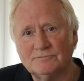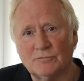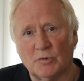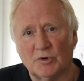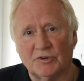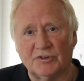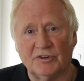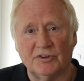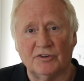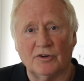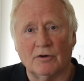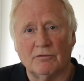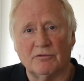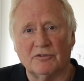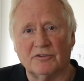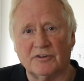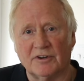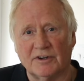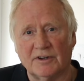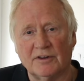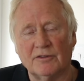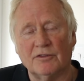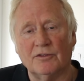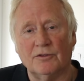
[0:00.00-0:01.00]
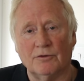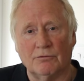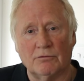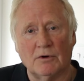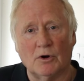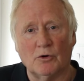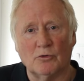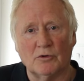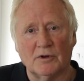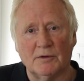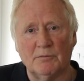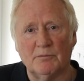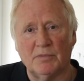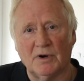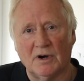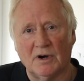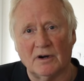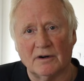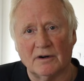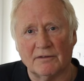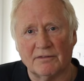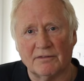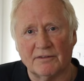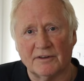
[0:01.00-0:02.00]
which is obviously the rolling
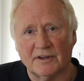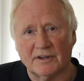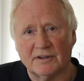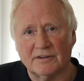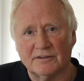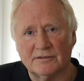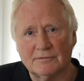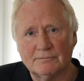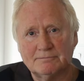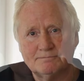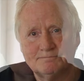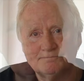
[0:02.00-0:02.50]
part of things.